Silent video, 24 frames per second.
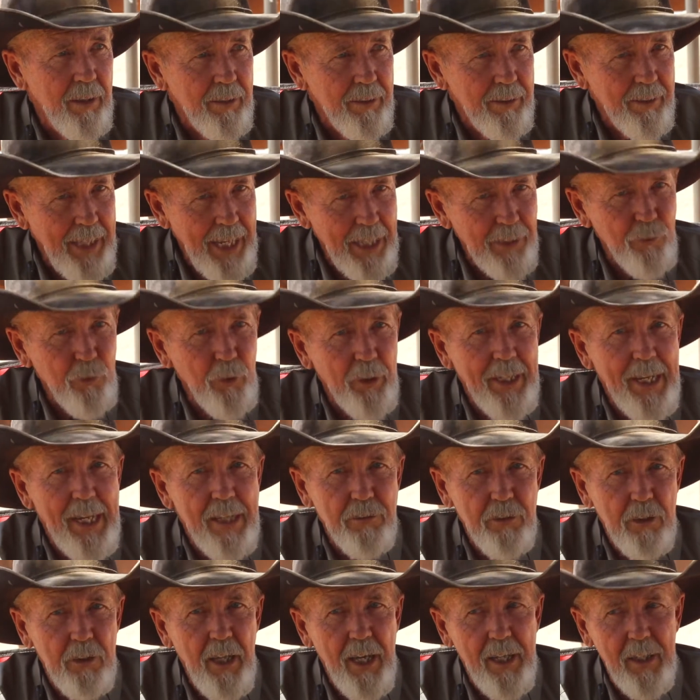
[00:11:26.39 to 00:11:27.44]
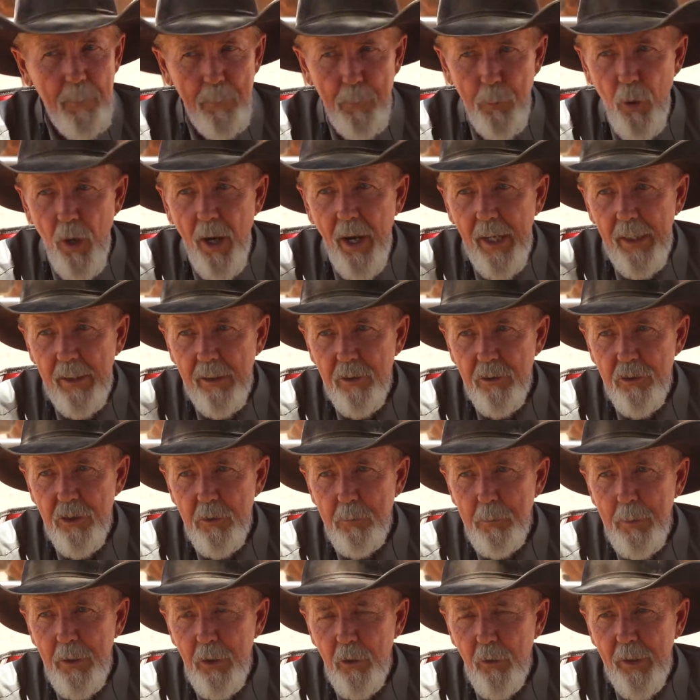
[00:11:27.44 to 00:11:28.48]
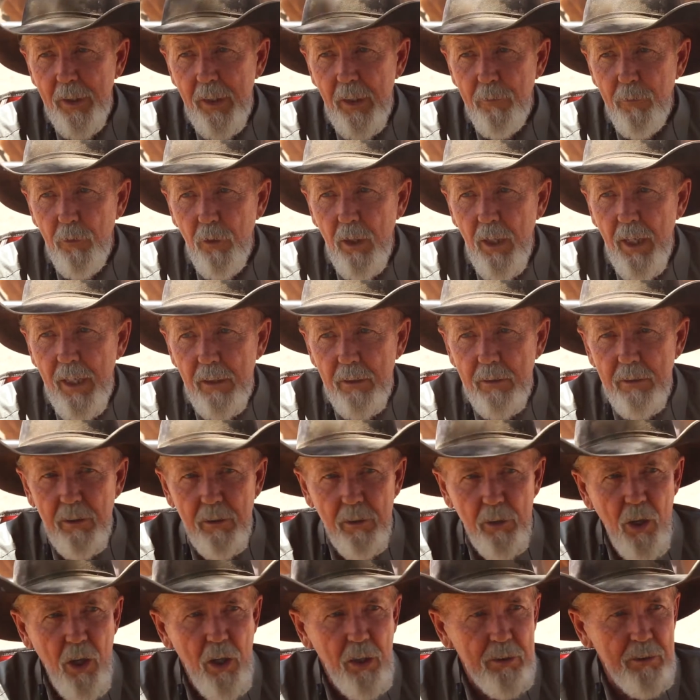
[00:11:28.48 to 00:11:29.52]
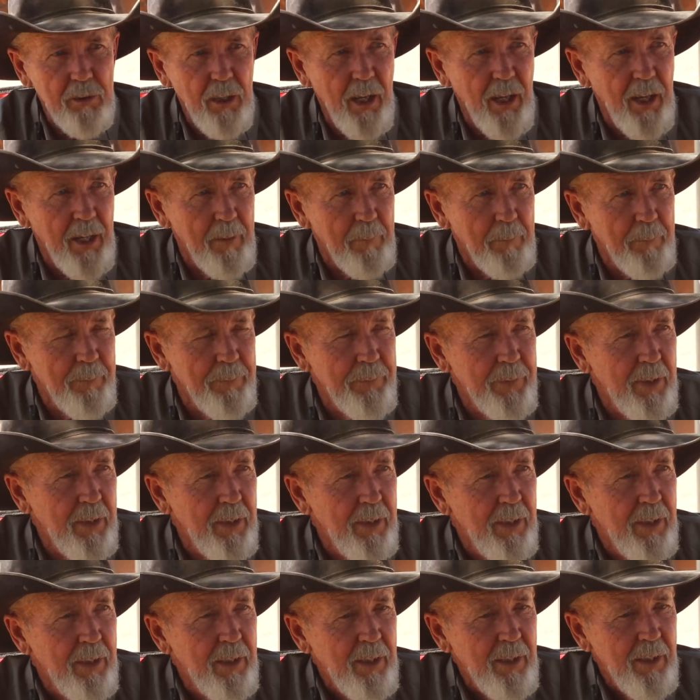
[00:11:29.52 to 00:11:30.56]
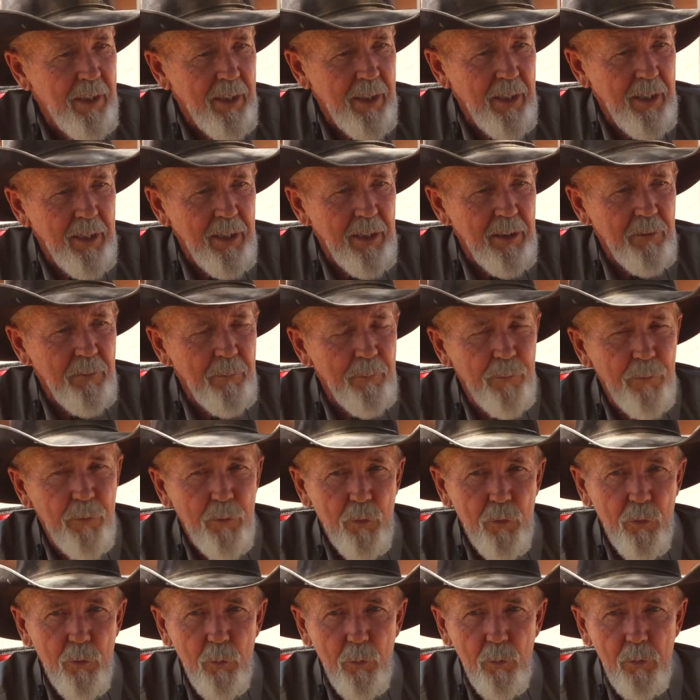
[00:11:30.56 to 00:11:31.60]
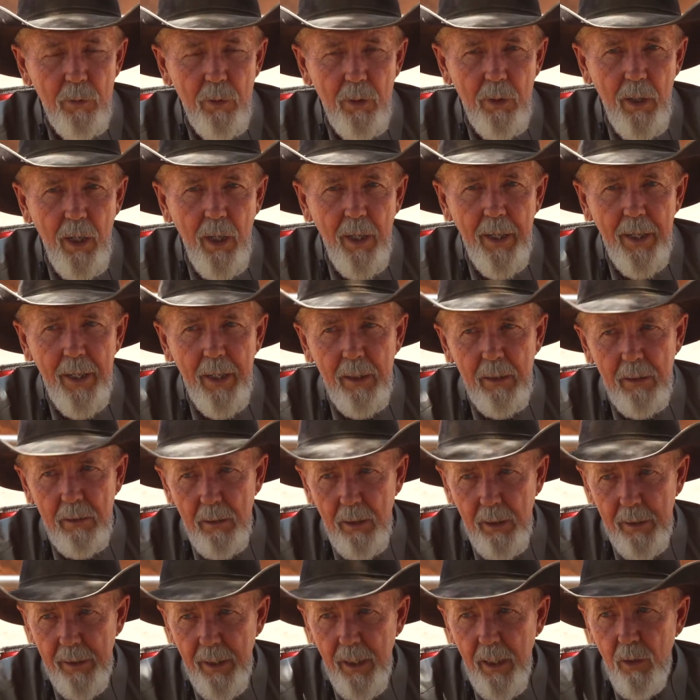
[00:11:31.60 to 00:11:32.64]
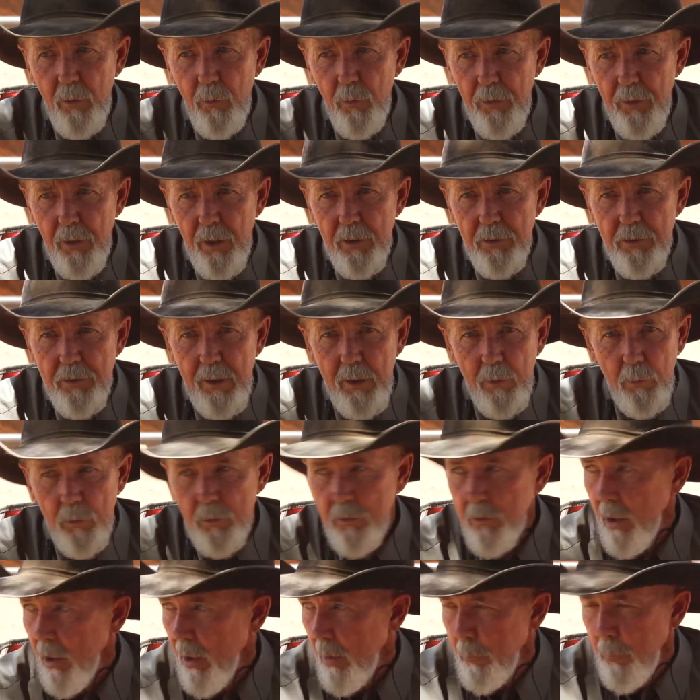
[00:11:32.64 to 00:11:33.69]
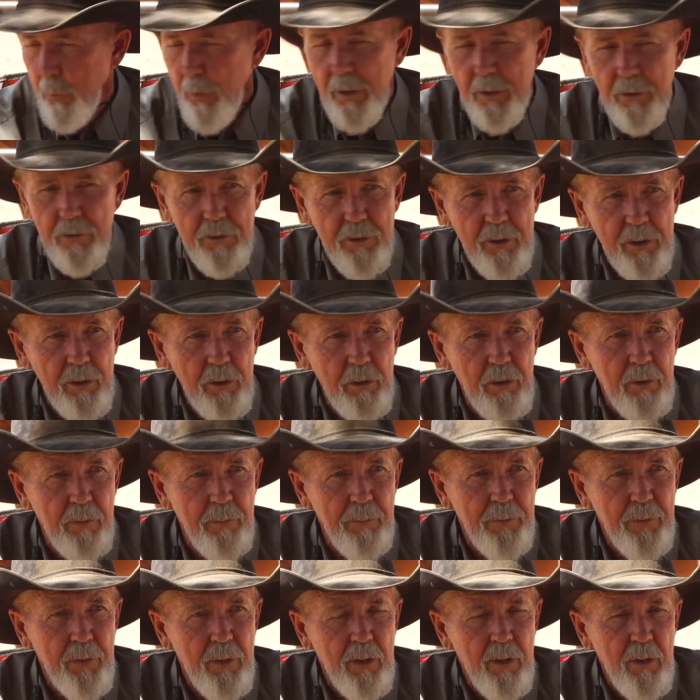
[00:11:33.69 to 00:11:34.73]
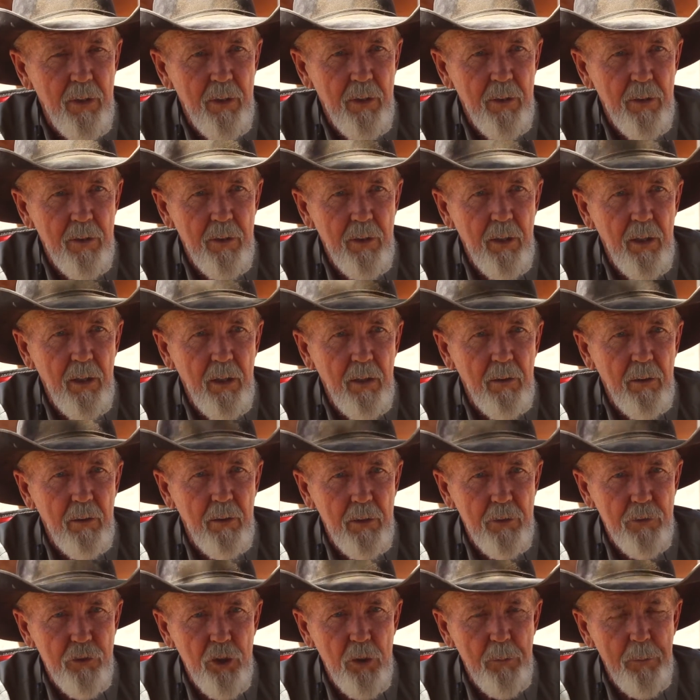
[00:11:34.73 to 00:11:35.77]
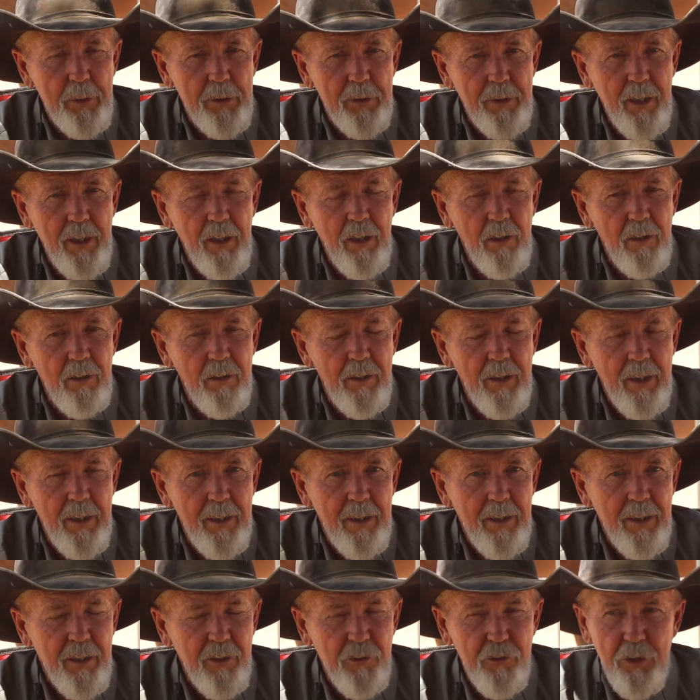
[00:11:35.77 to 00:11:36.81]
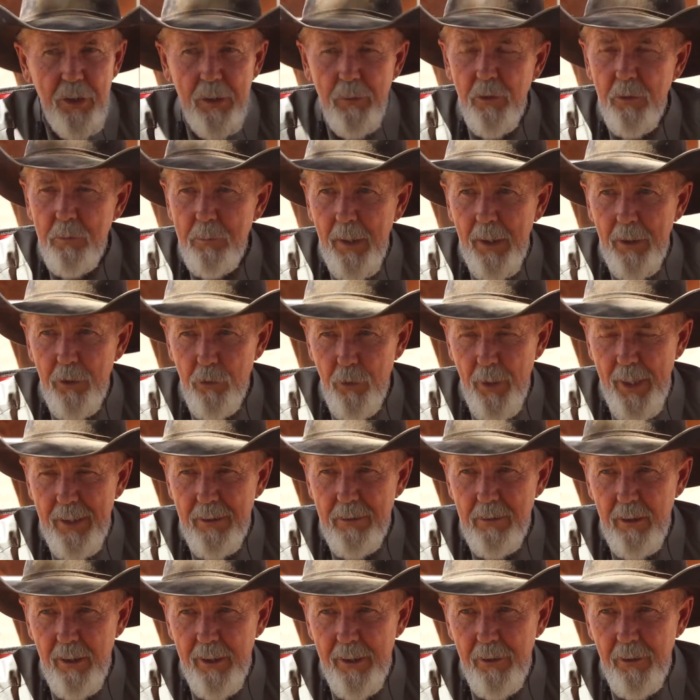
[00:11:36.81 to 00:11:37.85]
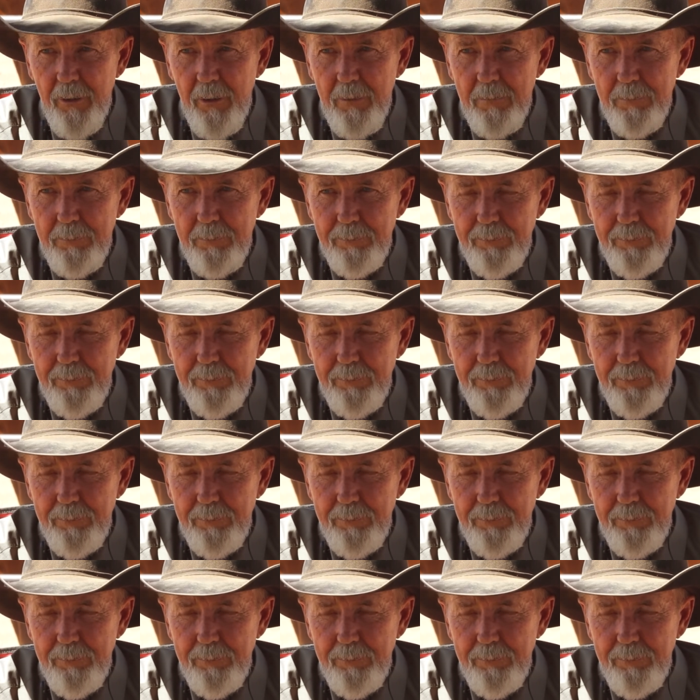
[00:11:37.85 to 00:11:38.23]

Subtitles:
naturally has a lot of pride because she's been doing it for a long time. And I had a gal with us that was our apprentice here, a German gal, and she was my translator.